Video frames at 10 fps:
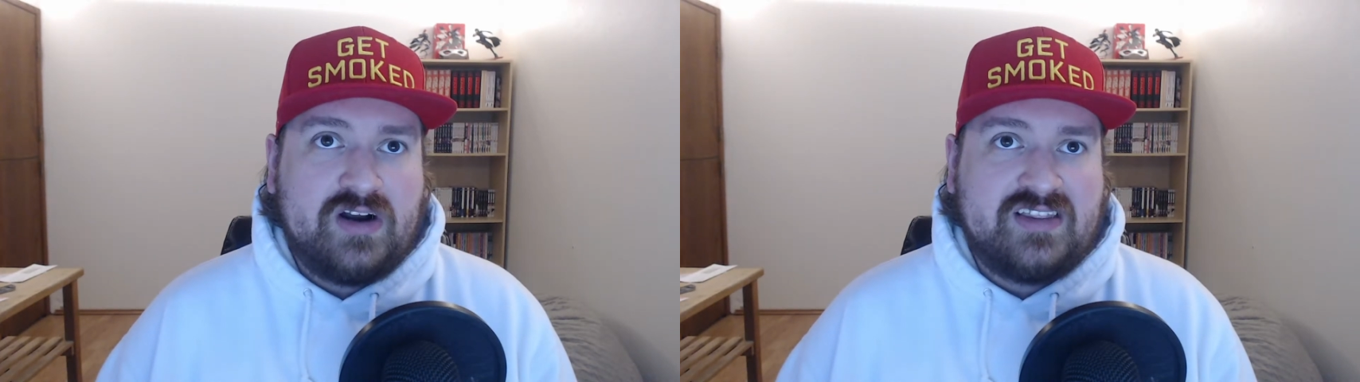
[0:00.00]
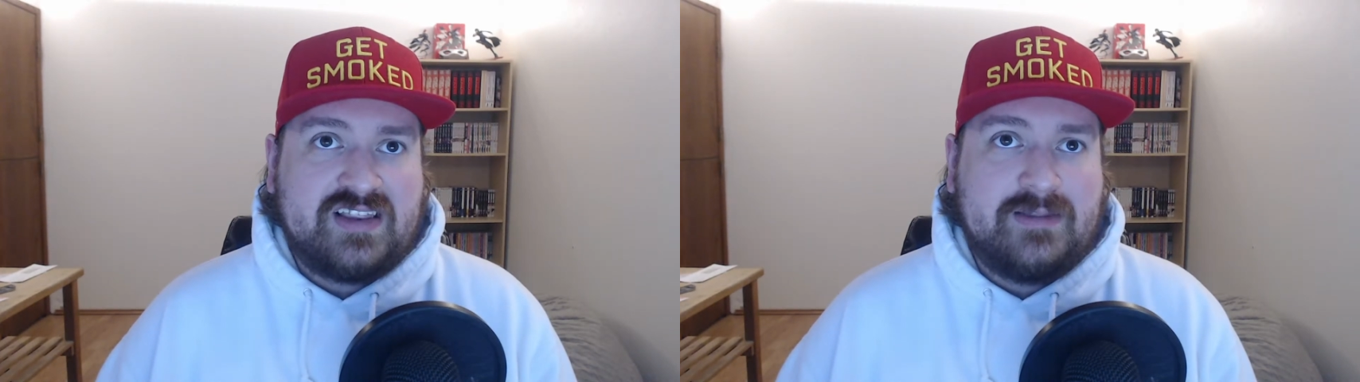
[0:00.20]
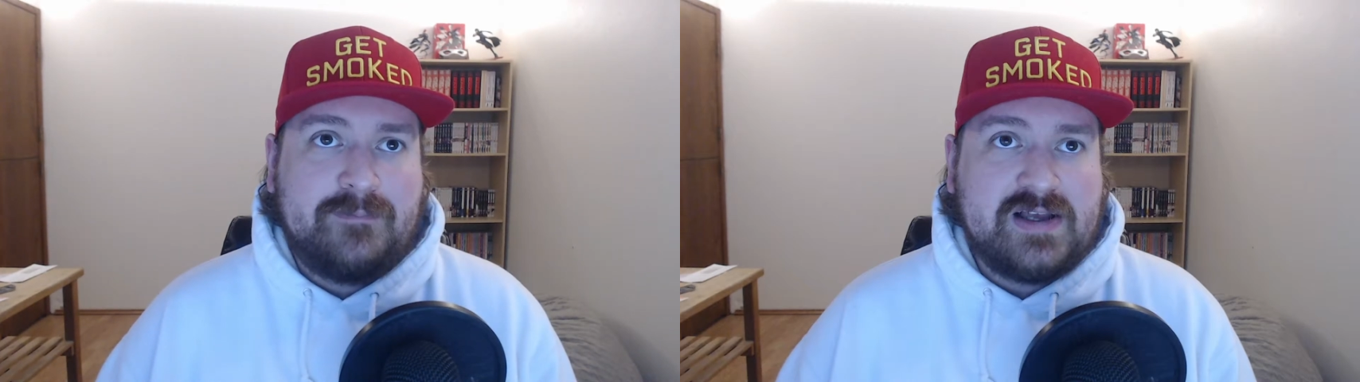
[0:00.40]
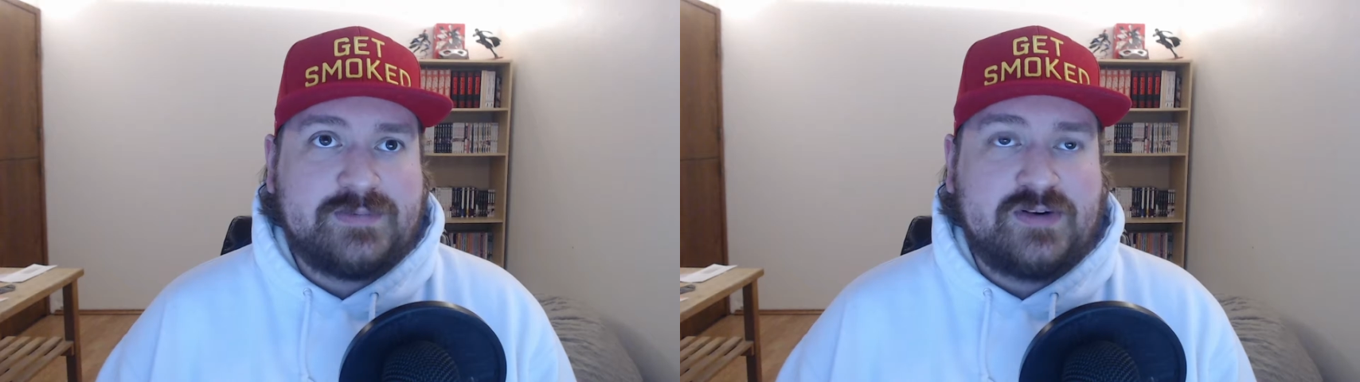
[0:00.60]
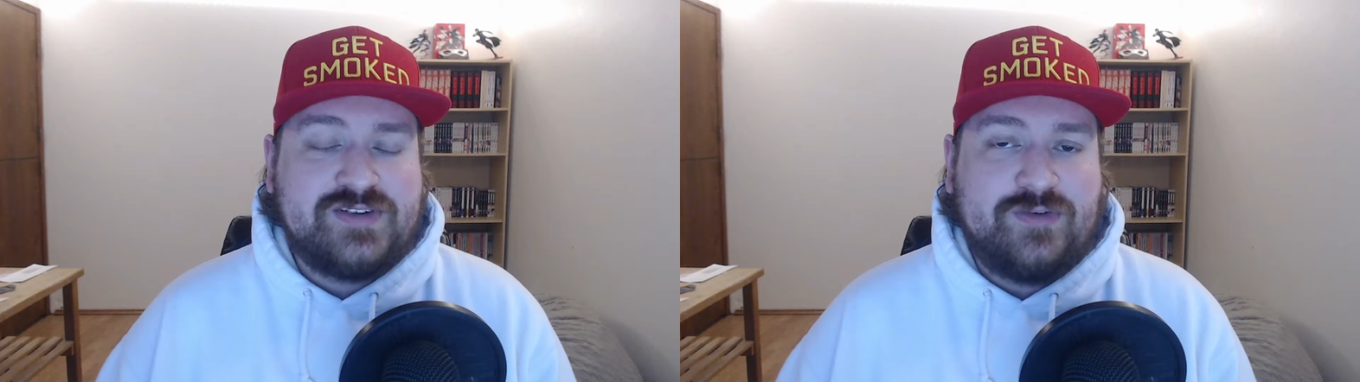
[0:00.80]
I think the best
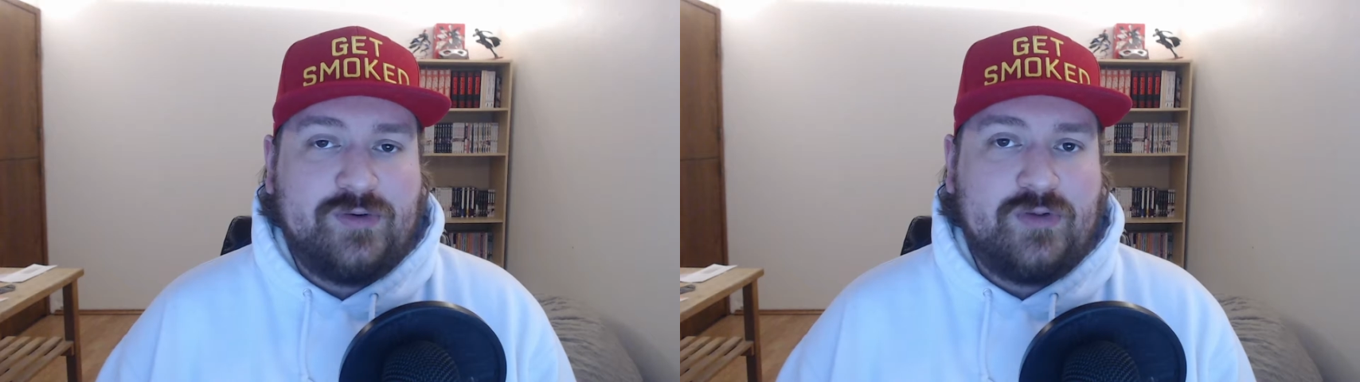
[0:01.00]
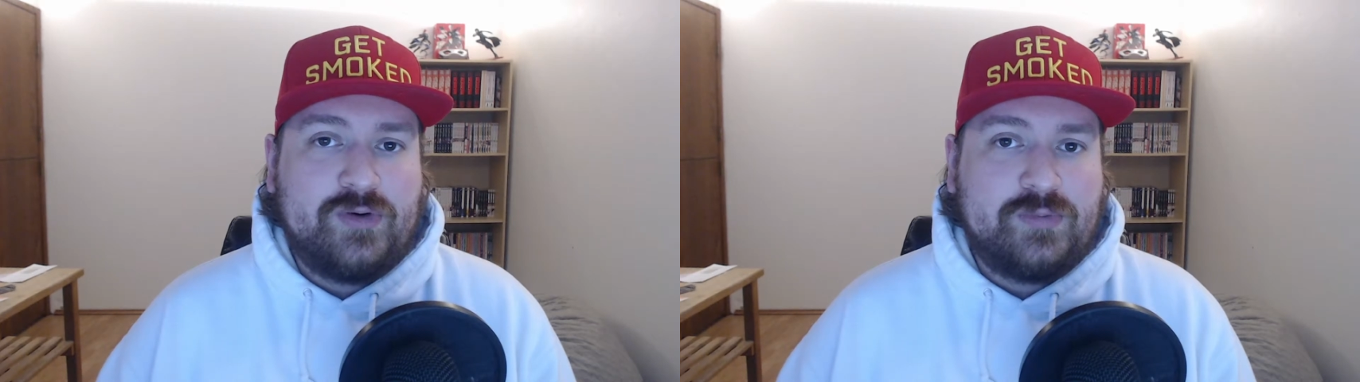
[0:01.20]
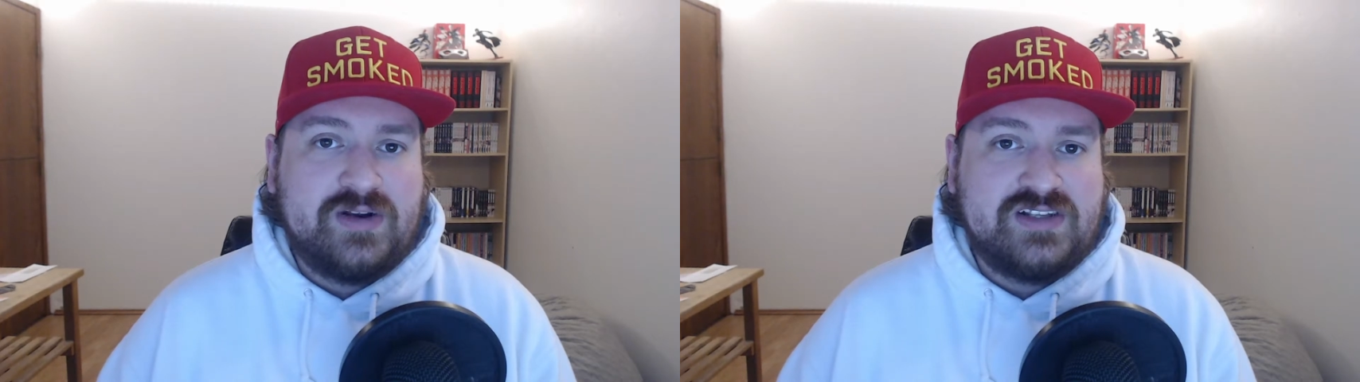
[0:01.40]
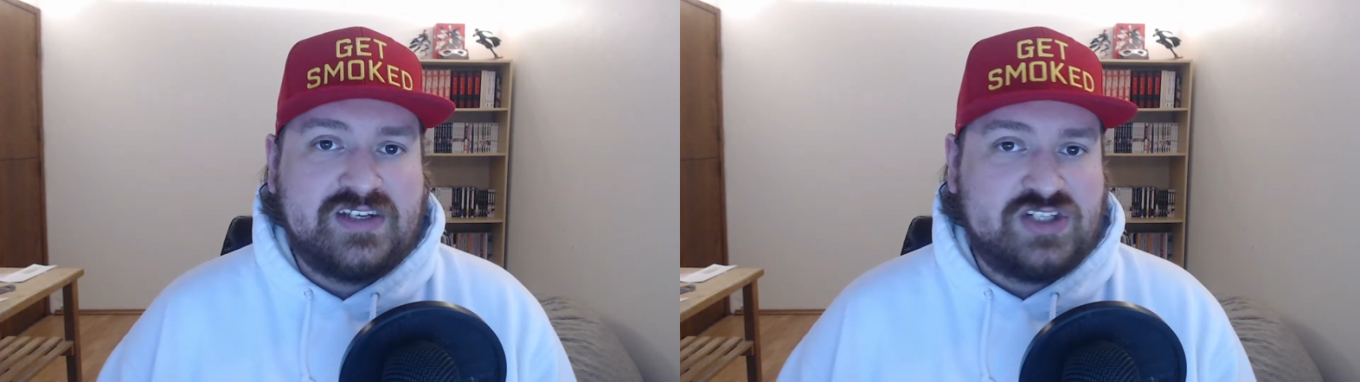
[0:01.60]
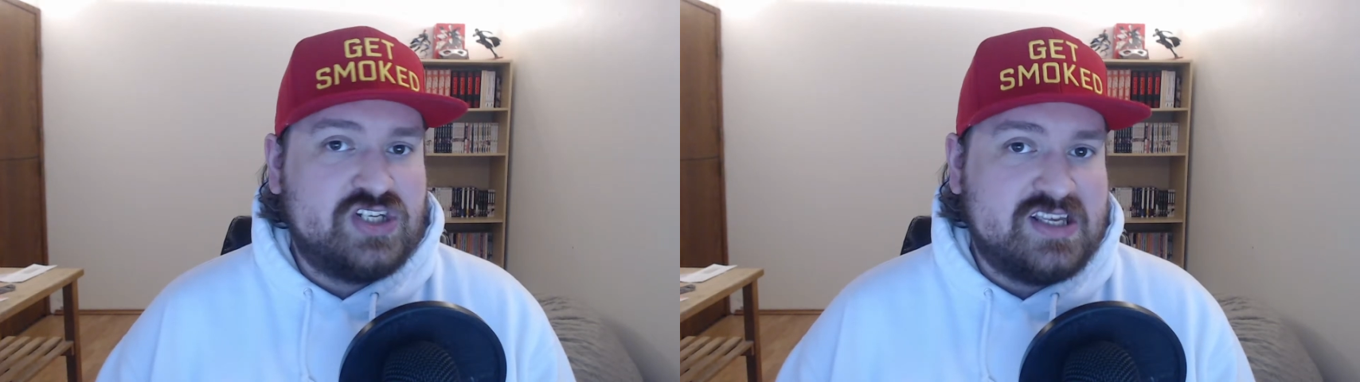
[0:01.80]
parts of Overlord when it's
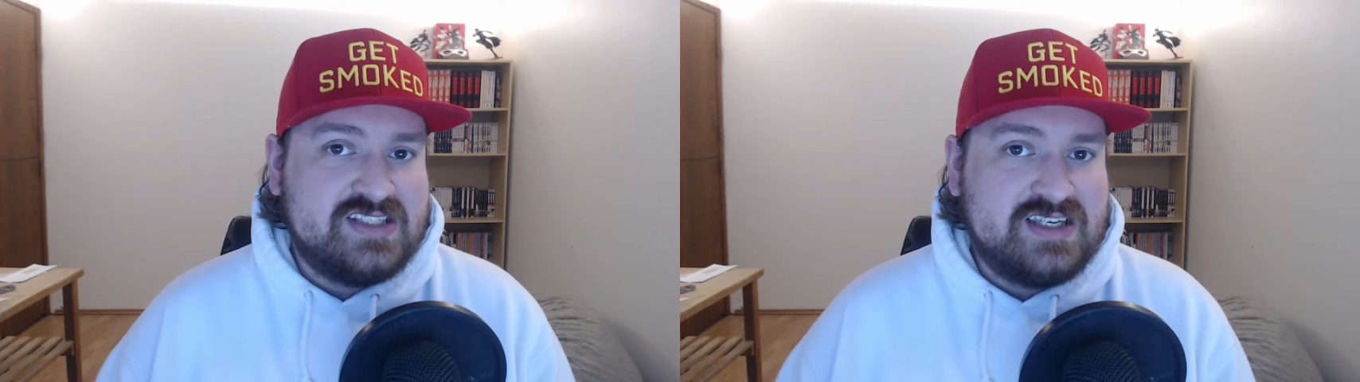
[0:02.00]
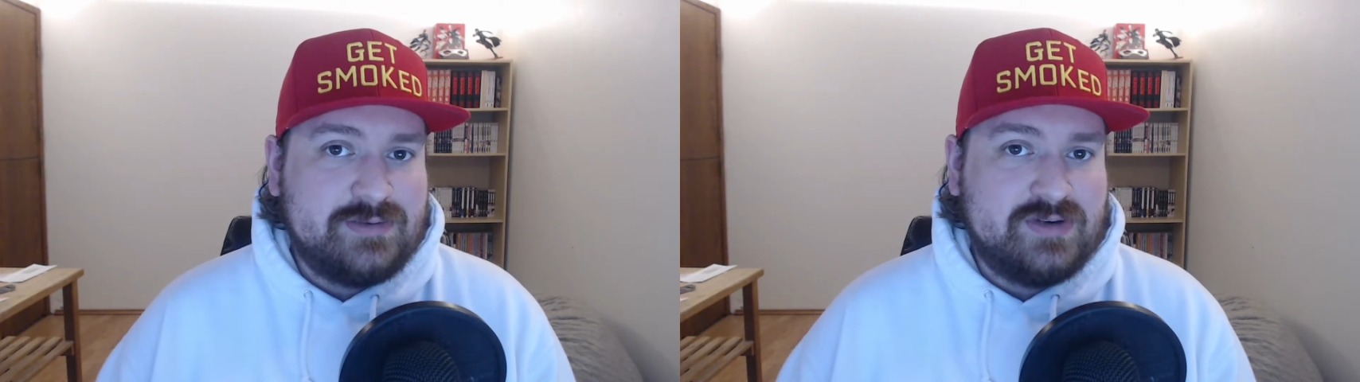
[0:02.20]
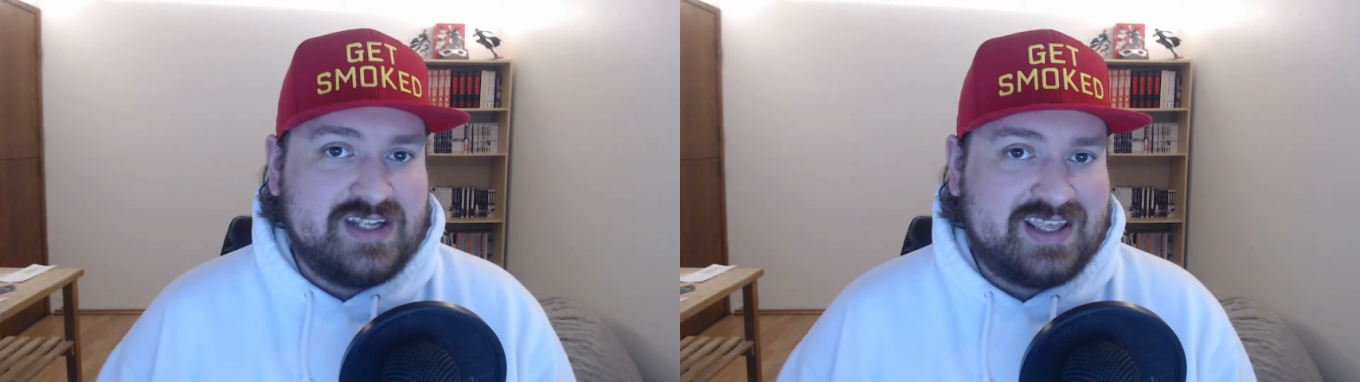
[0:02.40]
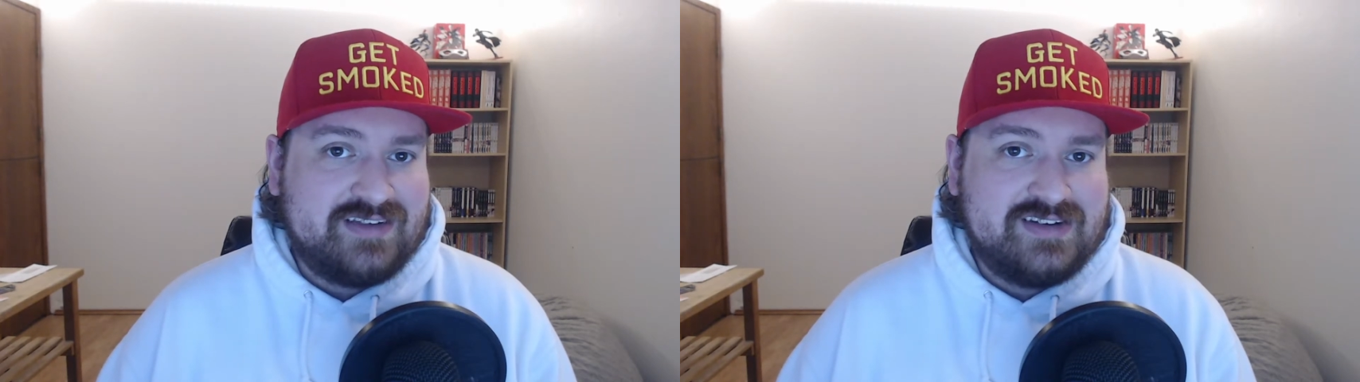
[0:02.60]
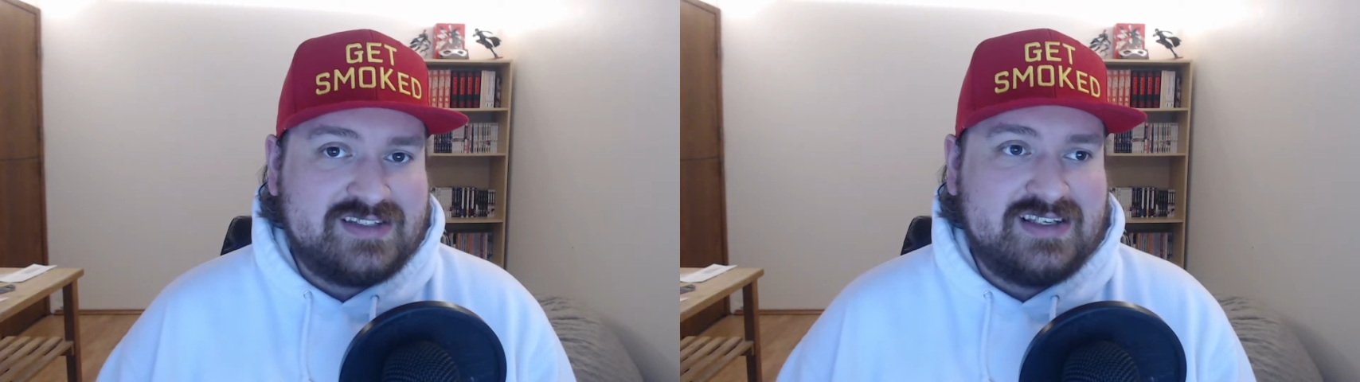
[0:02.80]
like cheesy and
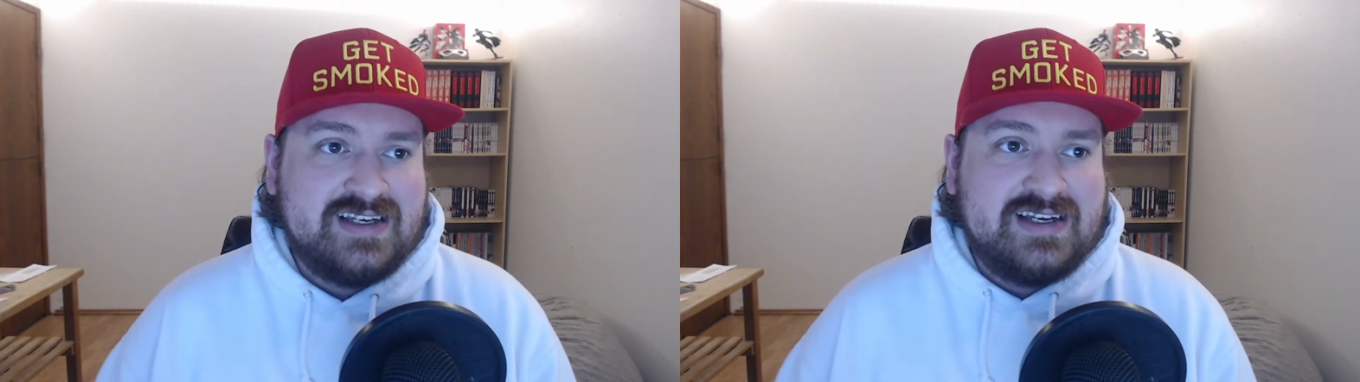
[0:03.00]
ridiculous.